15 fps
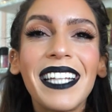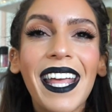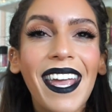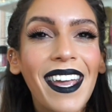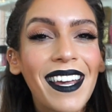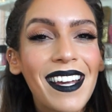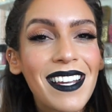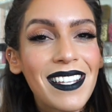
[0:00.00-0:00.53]

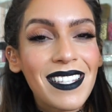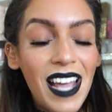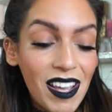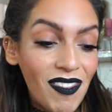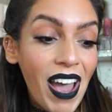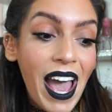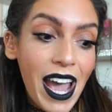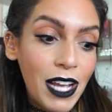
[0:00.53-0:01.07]
And
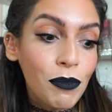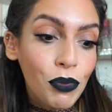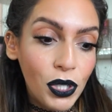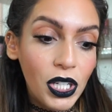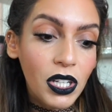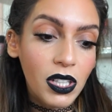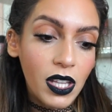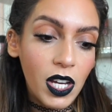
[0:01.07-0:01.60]
I've had
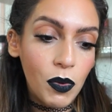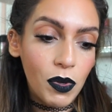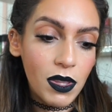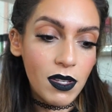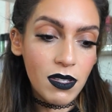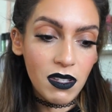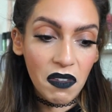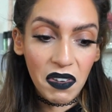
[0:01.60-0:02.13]
pretty good luck with
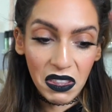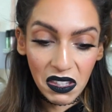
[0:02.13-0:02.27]
his stuff.